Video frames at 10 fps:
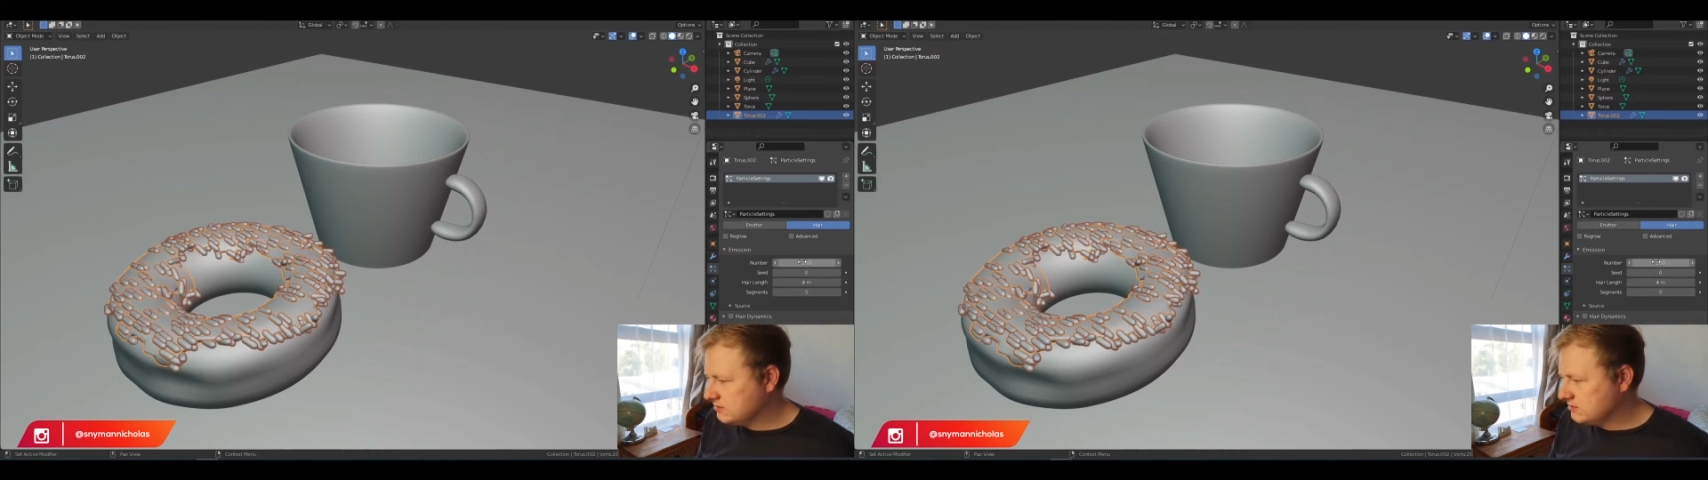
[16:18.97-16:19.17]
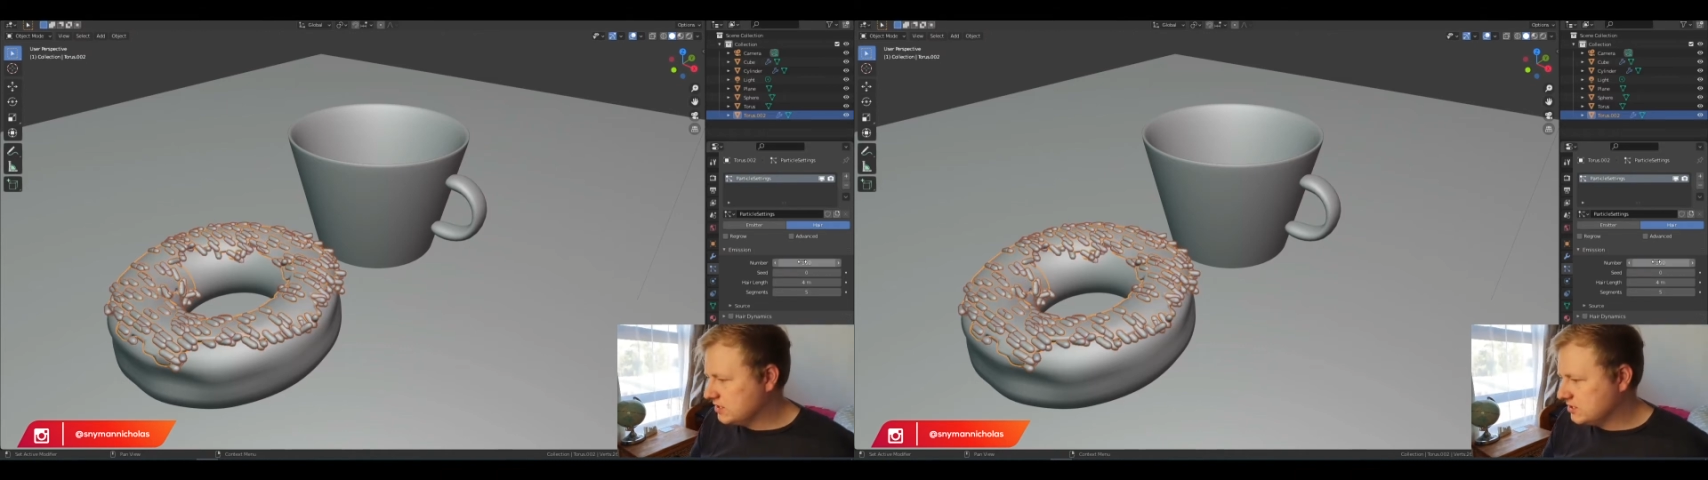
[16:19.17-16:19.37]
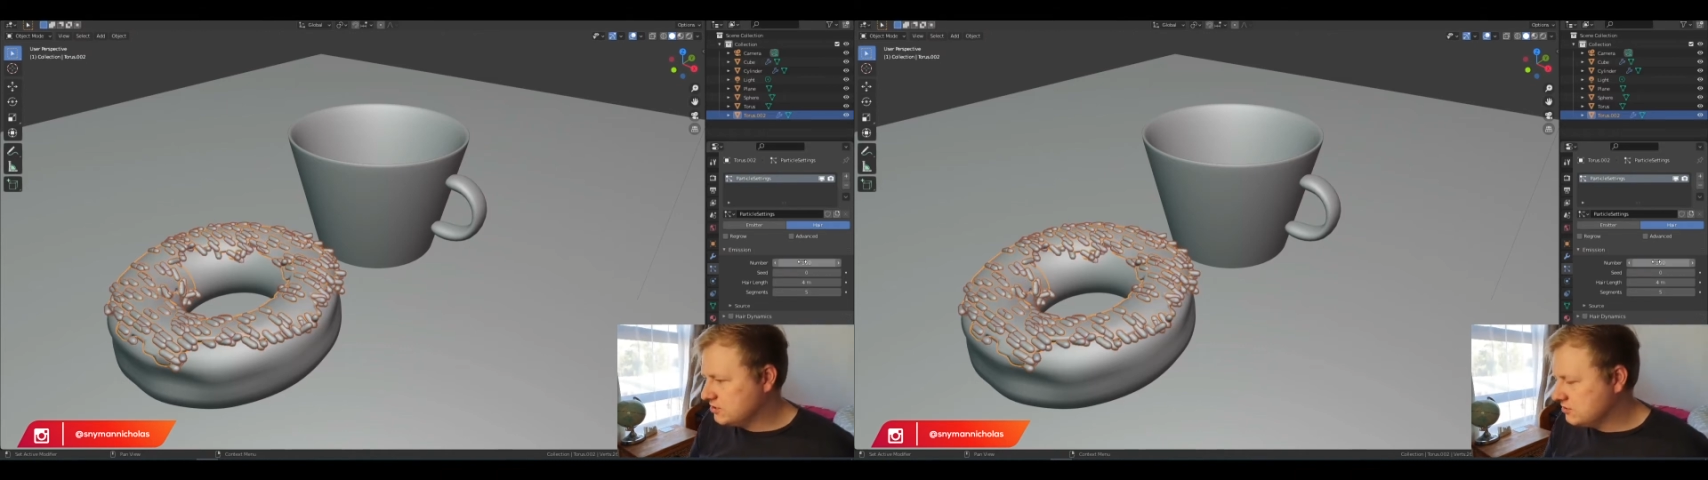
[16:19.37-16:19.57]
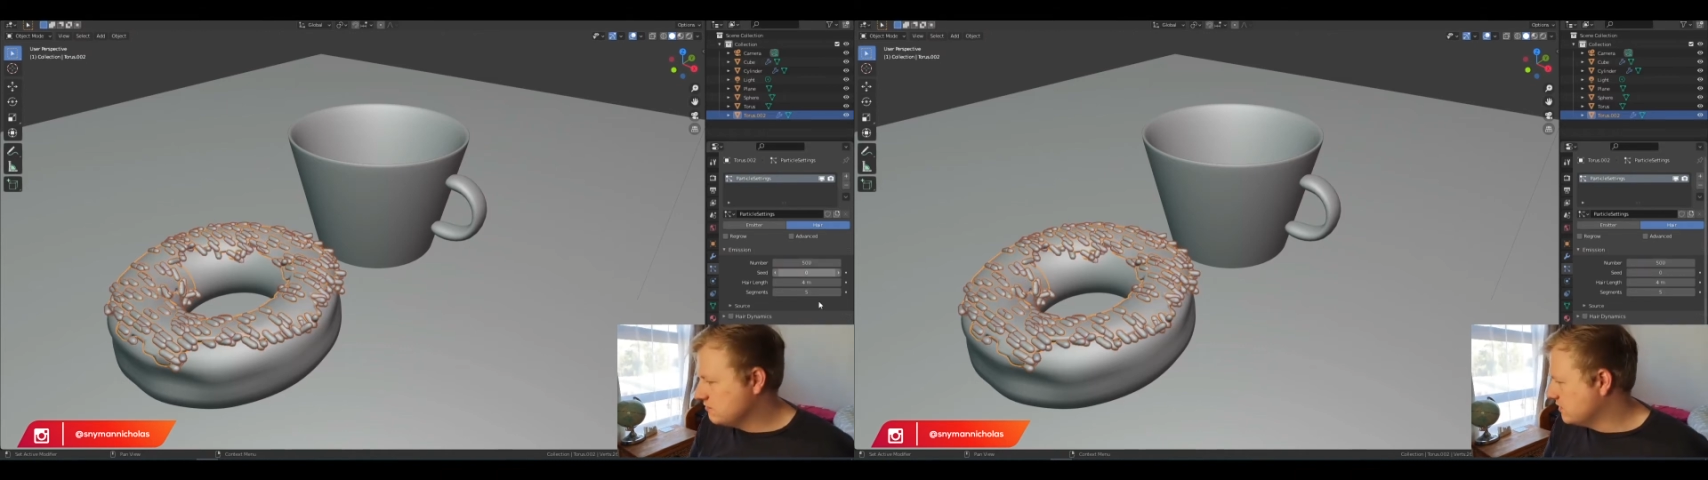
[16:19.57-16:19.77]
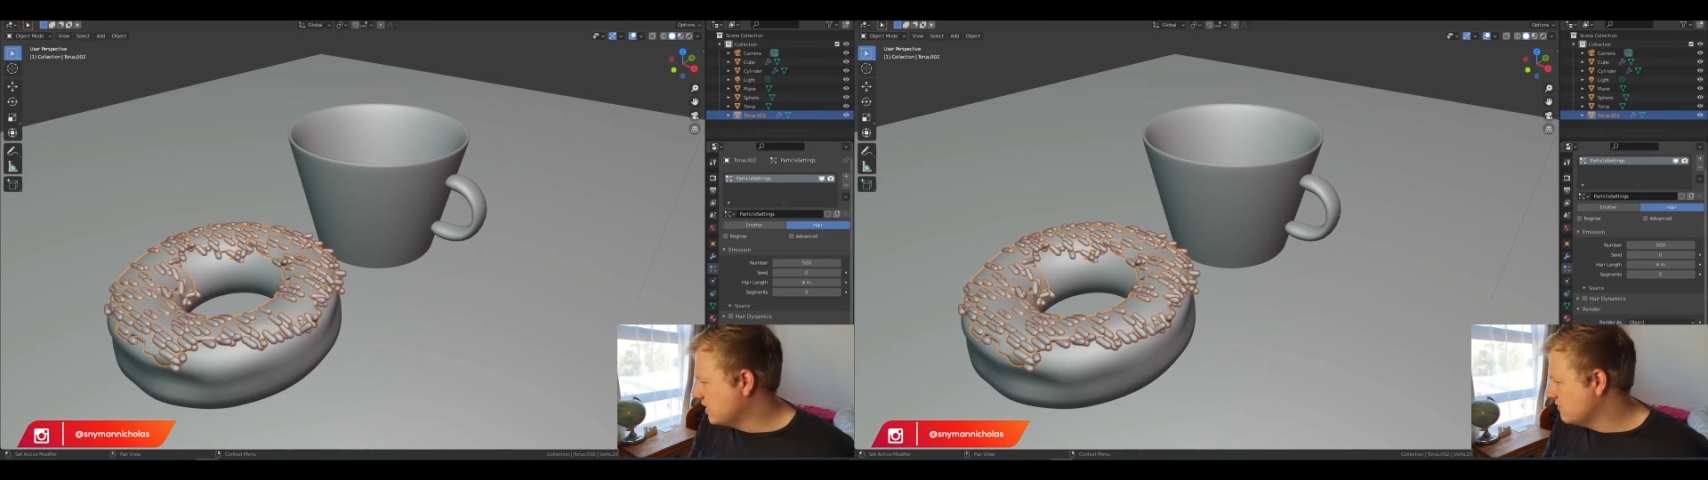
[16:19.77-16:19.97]
Change to
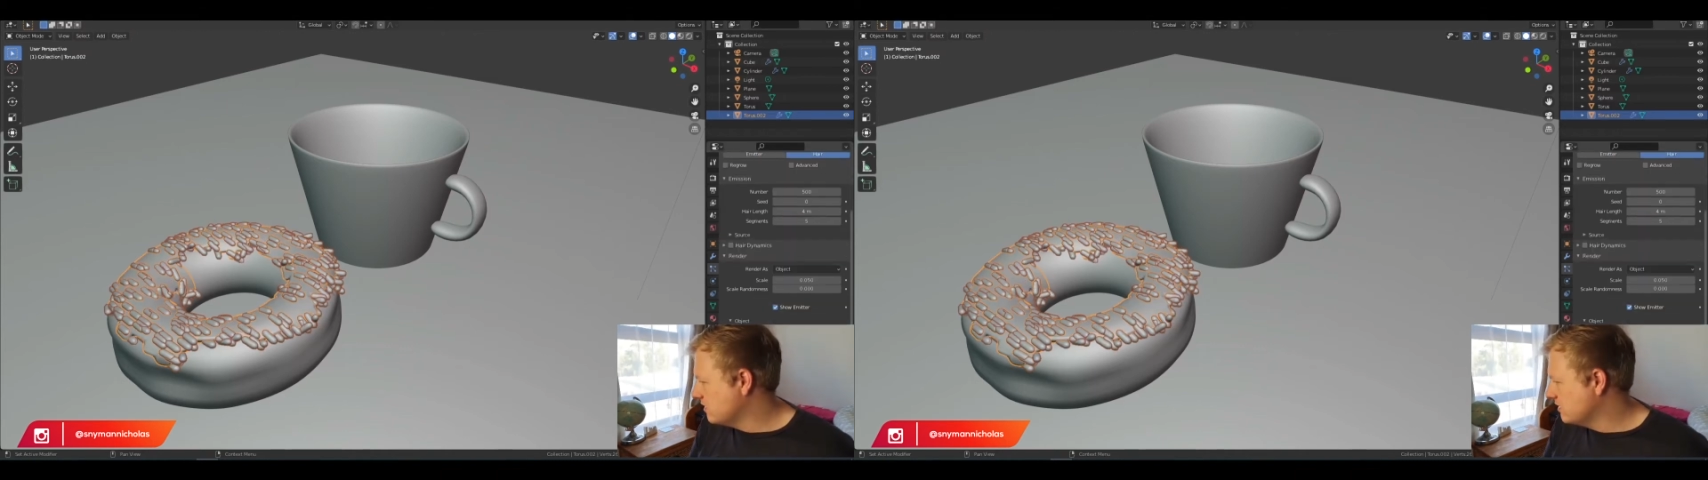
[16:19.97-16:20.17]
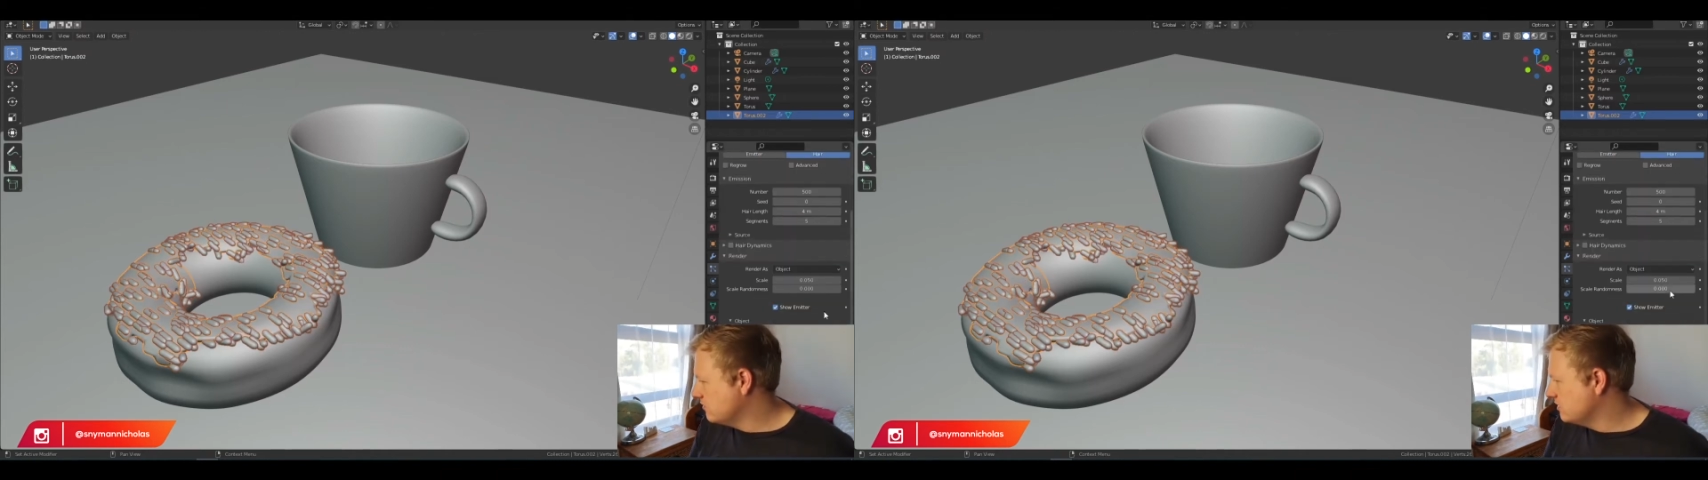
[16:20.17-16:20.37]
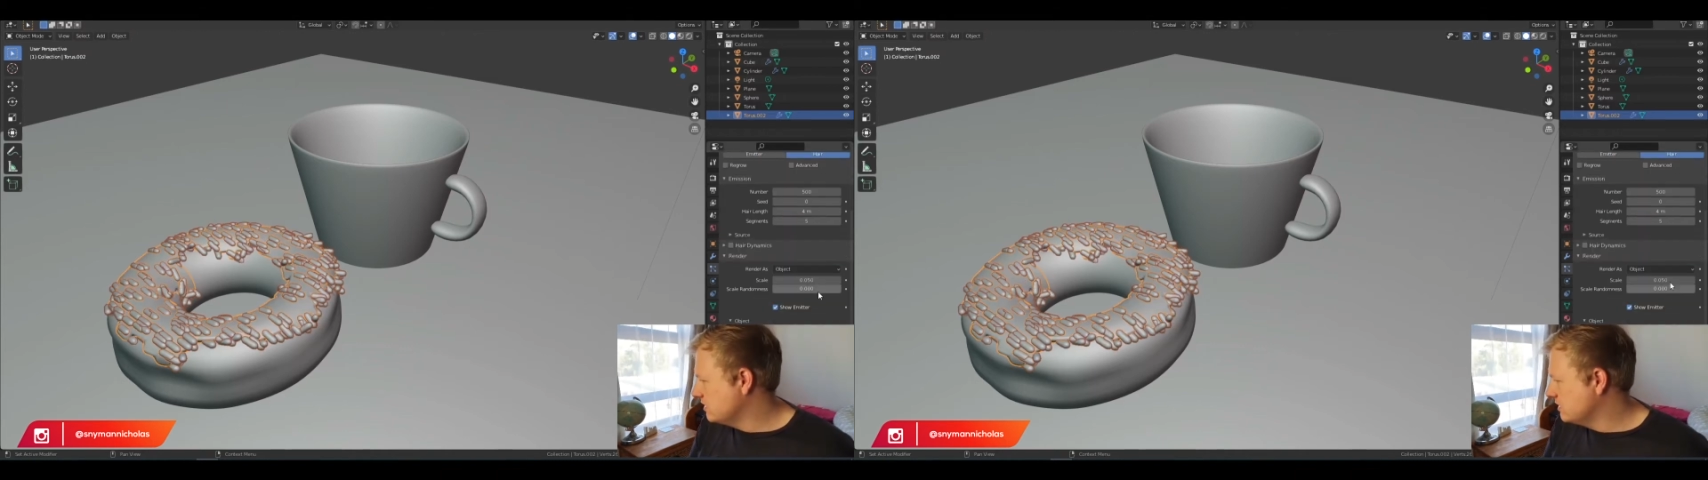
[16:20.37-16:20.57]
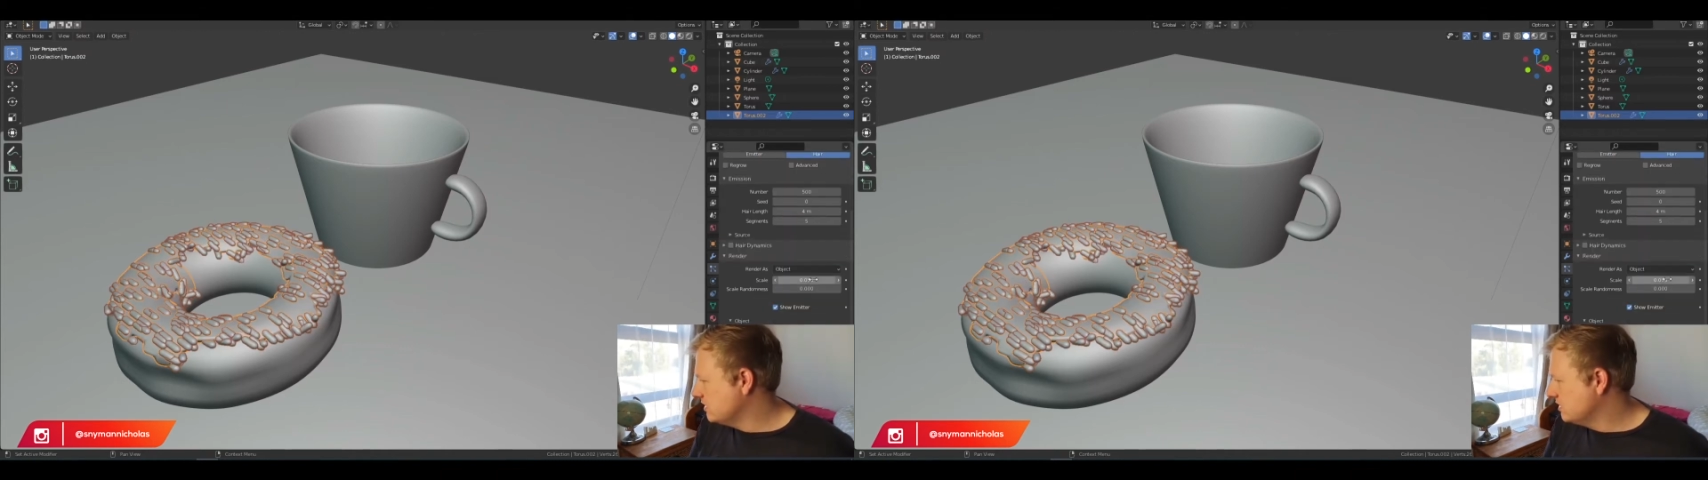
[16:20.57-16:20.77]
500.